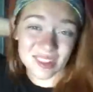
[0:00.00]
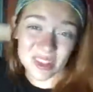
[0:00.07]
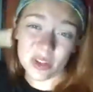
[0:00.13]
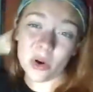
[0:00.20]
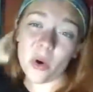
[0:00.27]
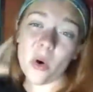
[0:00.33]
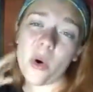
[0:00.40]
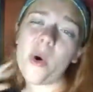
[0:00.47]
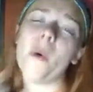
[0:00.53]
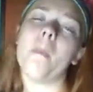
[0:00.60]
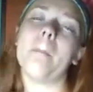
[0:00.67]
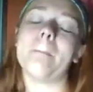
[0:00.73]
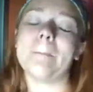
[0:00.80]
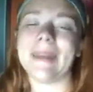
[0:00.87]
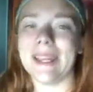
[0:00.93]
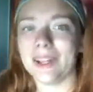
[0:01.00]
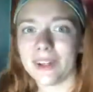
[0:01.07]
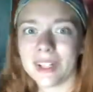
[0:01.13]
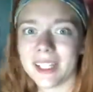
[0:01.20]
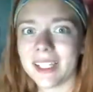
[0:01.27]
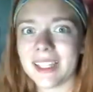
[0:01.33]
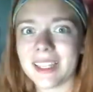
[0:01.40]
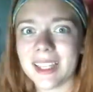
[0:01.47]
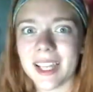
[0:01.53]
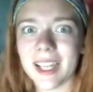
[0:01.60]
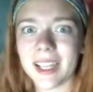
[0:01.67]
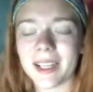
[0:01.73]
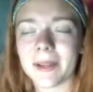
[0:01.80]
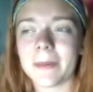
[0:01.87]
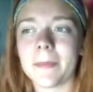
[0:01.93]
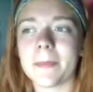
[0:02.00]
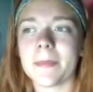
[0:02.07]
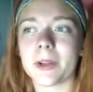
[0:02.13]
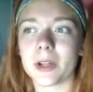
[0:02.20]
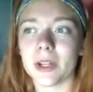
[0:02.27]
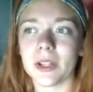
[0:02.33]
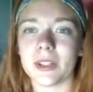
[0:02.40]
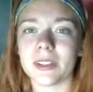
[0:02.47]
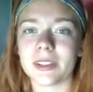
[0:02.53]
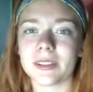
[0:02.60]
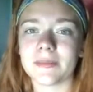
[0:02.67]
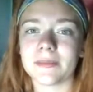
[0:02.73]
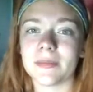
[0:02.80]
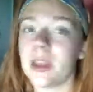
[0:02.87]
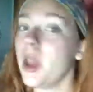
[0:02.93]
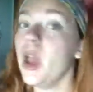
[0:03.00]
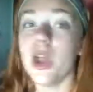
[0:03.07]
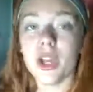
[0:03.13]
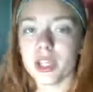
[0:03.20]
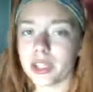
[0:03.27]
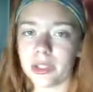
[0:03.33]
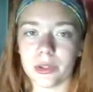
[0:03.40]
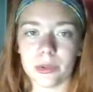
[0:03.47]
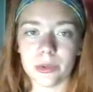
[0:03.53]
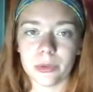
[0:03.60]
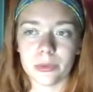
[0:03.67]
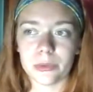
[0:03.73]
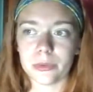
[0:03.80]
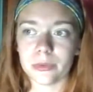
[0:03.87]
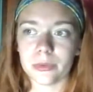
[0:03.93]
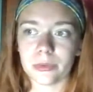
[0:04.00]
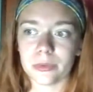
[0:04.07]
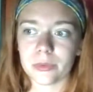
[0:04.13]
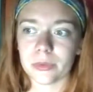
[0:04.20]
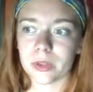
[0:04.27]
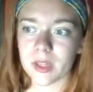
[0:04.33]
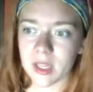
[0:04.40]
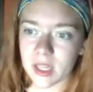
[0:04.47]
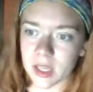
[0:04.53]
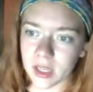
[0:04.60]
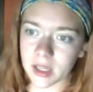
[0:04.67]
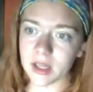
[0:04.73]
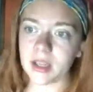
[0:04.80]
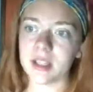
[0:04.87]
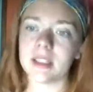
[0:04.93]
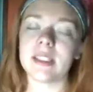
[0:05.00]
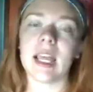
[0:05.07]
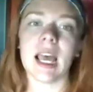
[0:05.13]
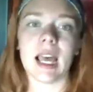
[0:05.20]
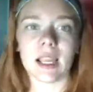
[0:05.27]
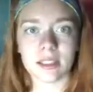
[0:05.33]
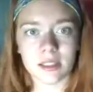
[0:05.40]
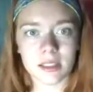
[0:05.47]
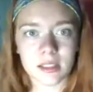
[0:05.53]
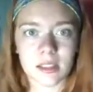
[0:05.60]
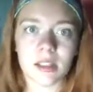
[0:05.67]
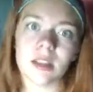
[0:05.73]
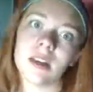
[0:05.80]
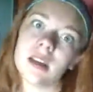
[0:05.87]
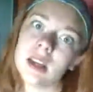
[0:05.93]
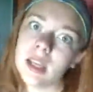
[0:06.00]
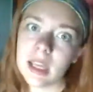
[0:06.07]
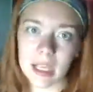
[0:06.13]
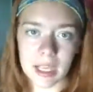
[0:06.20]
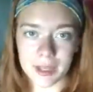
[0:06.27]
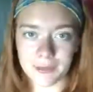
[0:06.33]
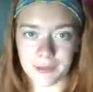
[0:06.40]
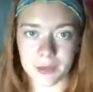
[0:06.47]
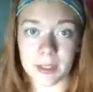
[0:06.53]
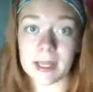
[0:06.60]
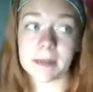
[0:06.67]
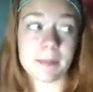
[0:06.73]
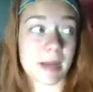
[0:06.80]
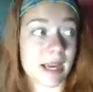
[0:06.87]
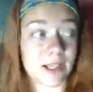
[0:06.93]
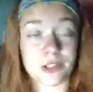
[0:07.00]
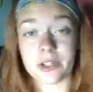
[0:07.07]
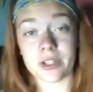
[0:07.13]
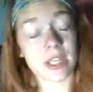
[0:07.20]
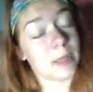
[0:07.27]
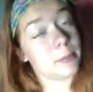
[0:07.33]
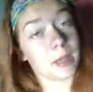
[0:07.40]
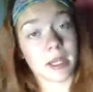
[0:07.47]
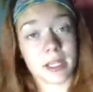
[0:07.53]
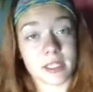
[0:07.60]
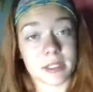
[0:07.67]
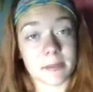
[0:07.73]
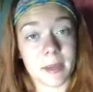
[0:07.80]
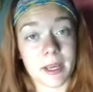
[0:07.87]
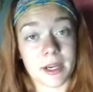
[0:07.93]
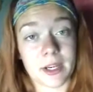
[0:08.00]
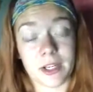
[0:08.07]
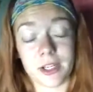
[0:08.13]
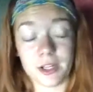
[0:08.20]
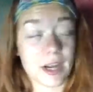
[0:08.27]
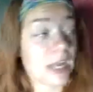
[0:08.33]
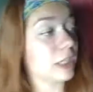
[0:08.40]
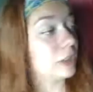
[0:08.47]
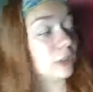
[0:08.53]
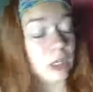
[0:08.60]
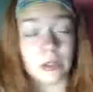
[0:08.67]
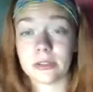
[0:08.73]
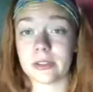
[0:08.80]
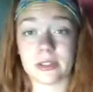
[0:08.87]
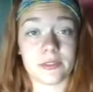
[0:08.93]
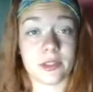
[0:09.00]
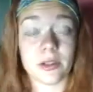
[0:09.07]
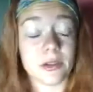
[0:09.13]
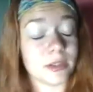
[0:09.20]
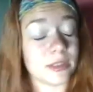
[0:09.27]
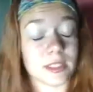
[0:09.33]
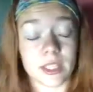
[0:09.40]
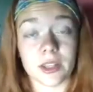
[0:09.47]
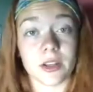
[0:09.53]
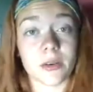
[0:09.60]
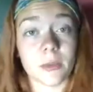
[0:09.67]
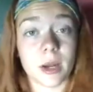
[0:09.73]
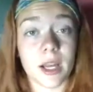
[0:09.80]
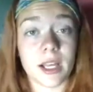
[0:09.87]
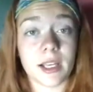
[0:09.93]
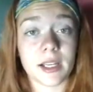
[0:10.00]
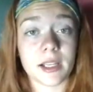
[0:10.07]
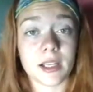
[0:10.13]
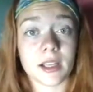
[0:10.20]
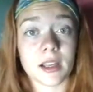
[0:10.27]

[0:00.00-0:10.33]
The whole period thing, girls, you can test if you like pads or tampons better. You're not gross if you use either one.